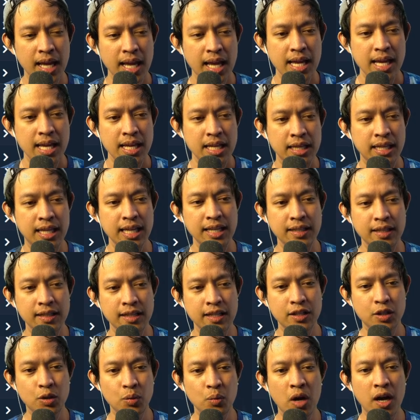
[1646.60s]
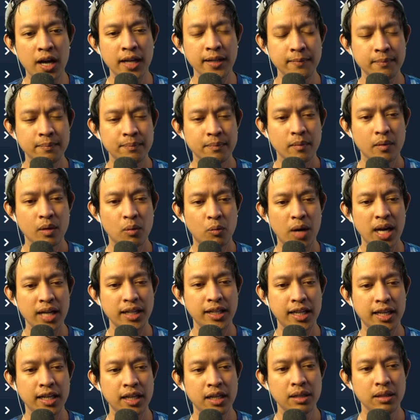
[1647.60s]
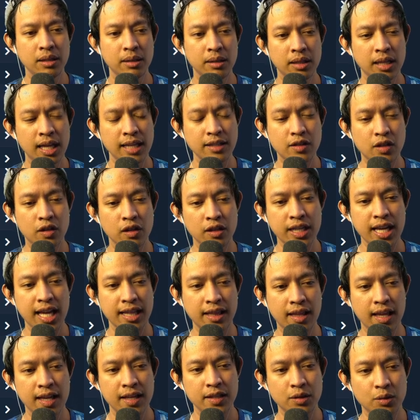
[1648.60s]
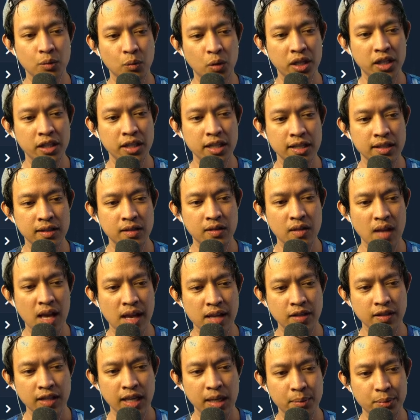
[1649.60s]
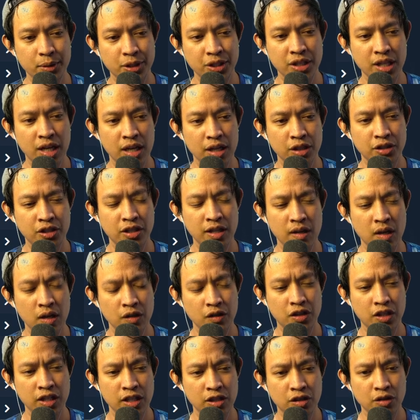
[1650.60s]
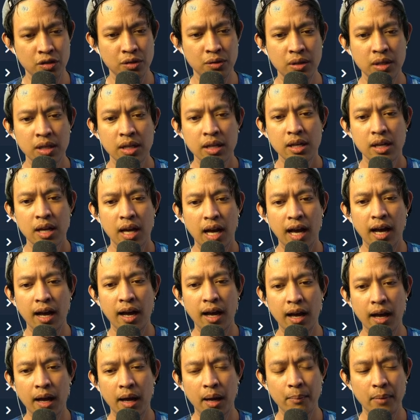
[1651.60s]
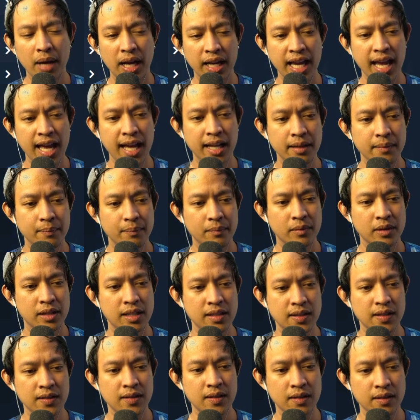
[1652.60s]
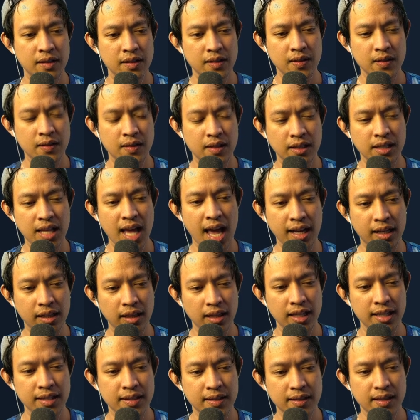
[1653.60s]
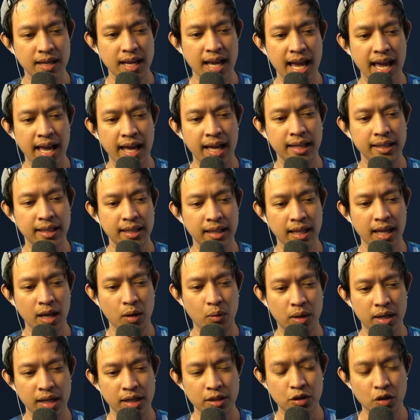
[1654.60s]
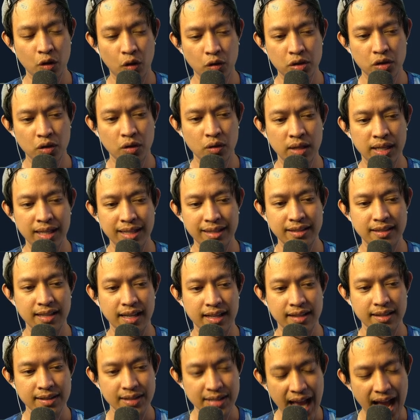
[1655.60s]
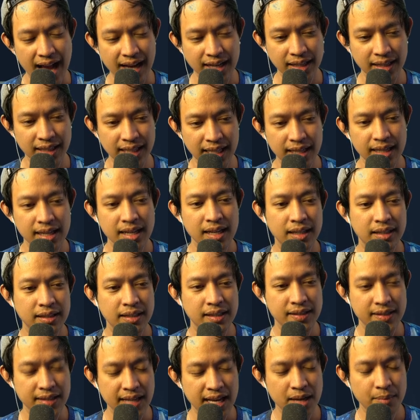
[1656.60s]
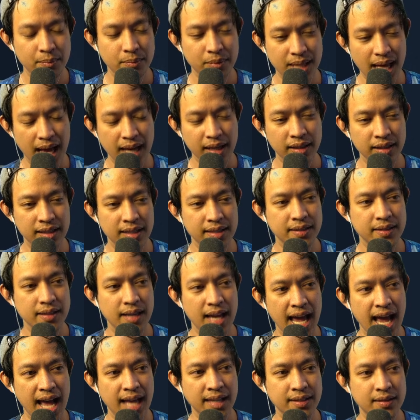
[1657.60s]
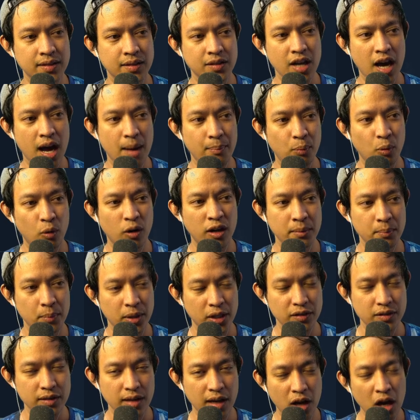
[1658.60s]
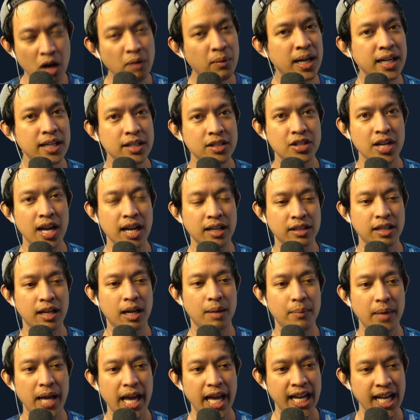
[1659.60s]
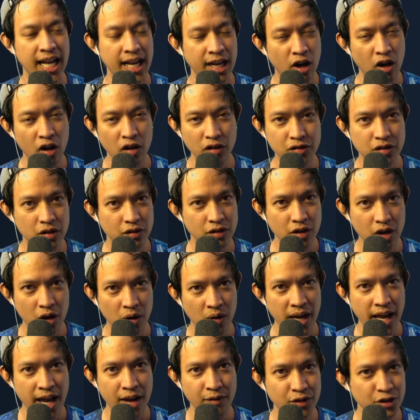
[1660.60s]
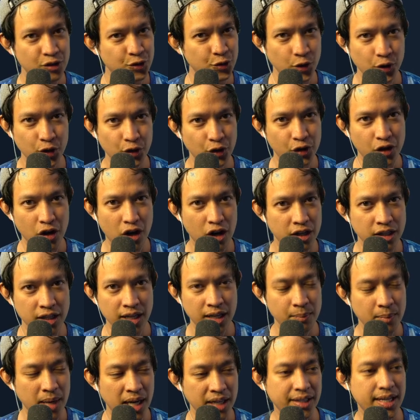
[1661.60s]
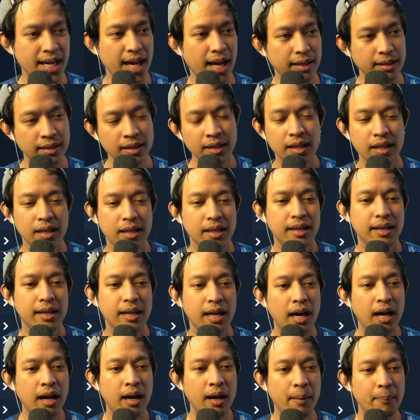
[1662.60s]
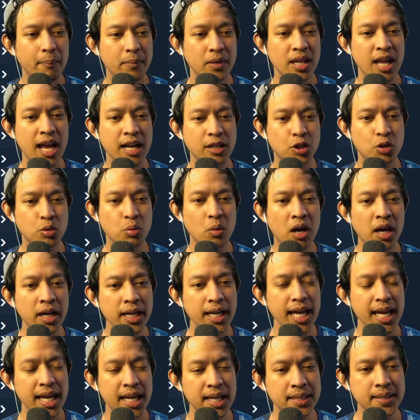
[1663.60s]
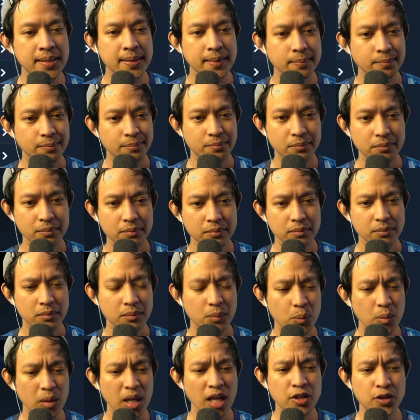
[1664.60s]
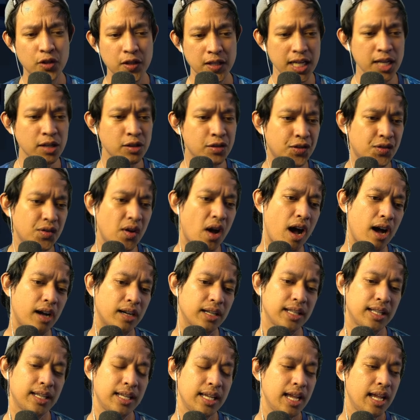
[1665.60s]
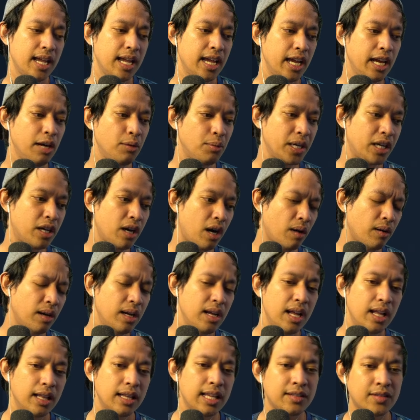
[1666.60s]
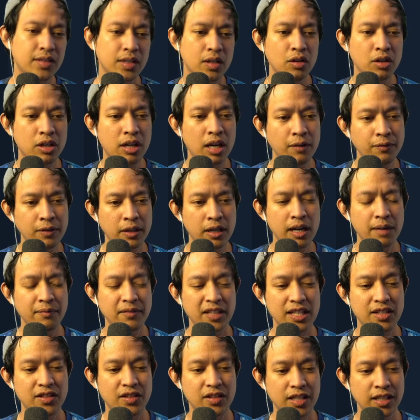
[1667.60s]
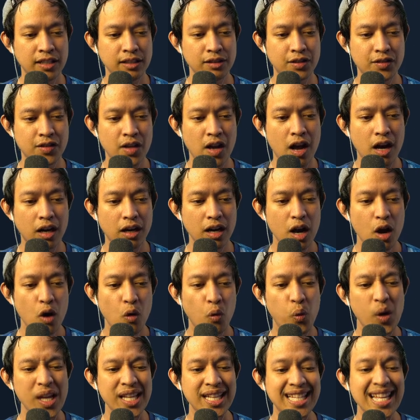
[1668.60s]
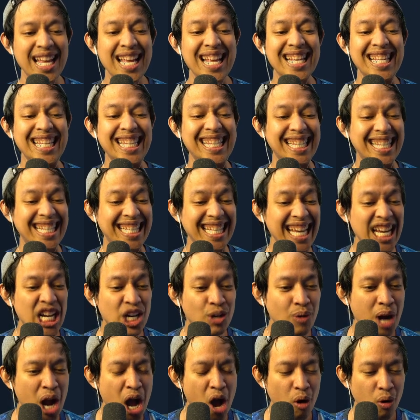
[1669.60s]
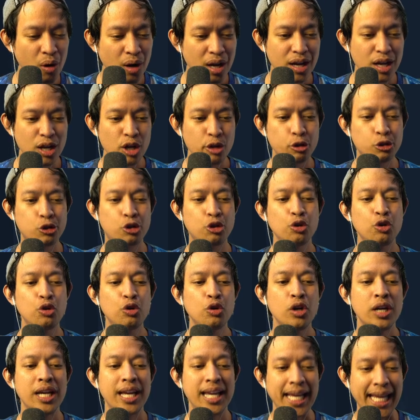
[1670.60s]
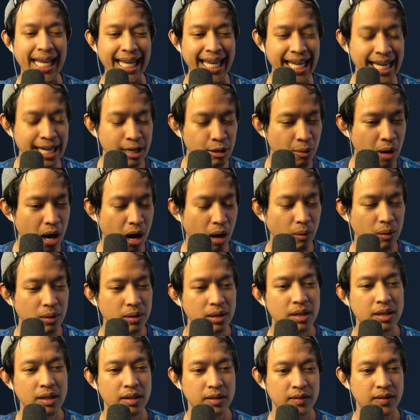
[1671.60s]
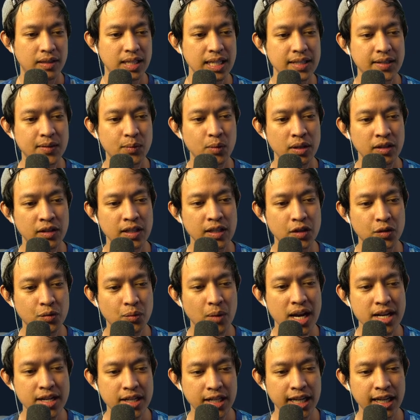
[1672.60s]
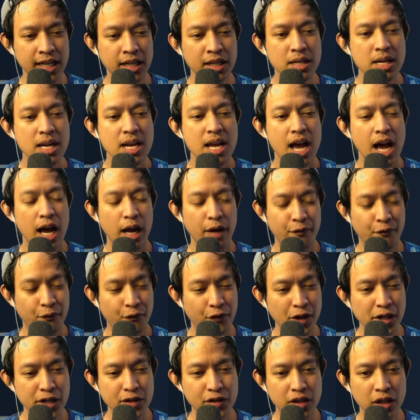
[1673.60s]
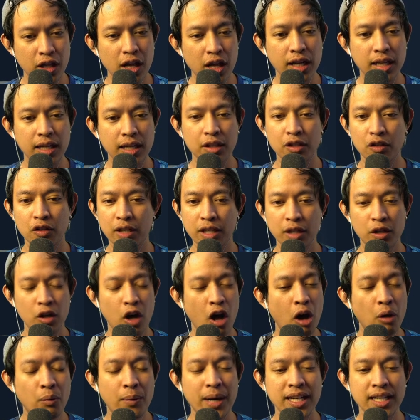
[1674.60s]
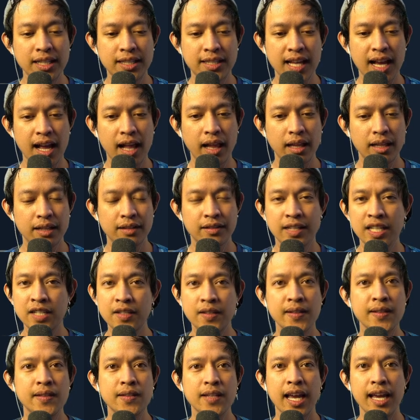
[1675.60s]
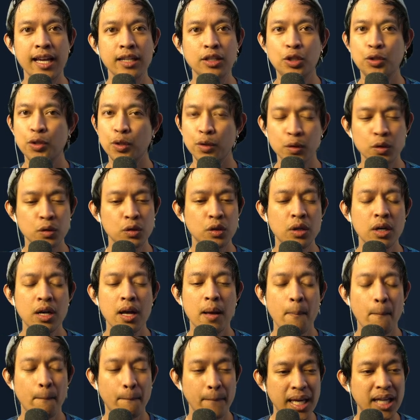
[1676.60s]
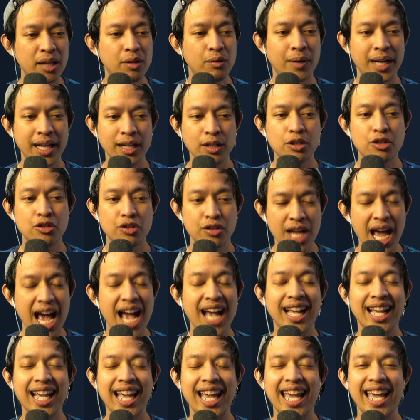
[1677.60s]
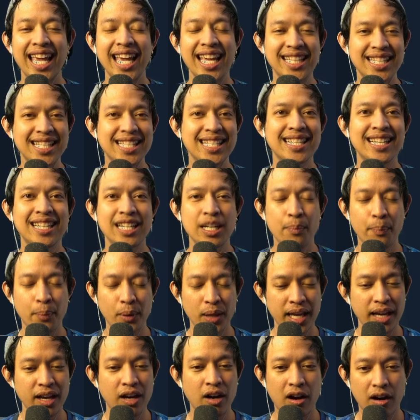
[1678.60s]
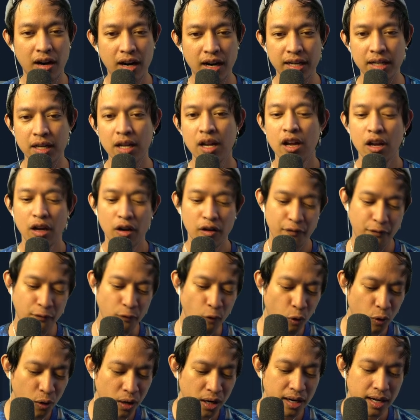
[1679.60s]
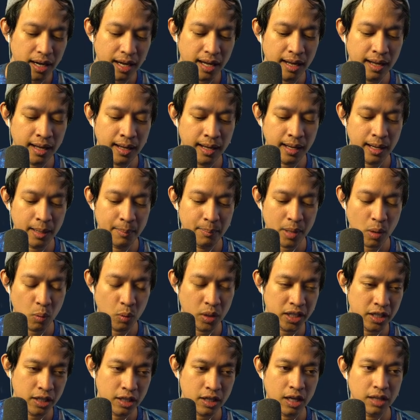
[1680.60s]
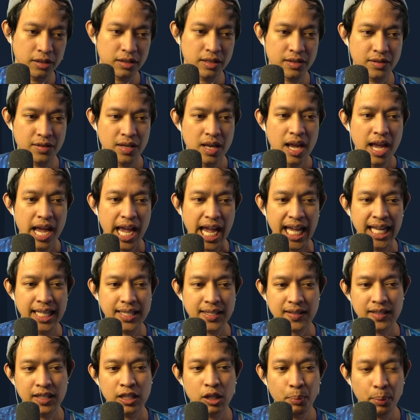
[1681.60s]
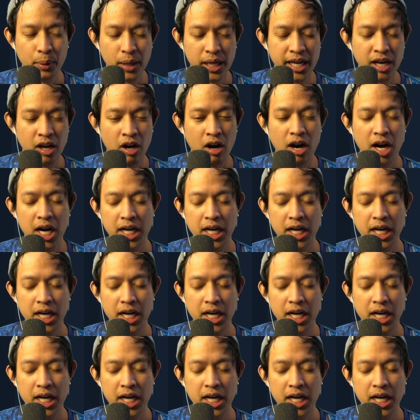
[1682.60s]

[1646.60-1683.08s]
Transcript: This one right here, let's look at this. We're gonna skip Shizu. Again, this is the deck list, and like what I told you, it's exactly the same deck list as top 1 because I already checked them, and I also know every single card in my deck. Next one is Steel Song. Here we go. Let's go cover up the Steel Song with 0 to hero. This right here, at first look, you can already tell this is a true mid-range deck. It's gonna play hard for what do you call this? It's gonna play hard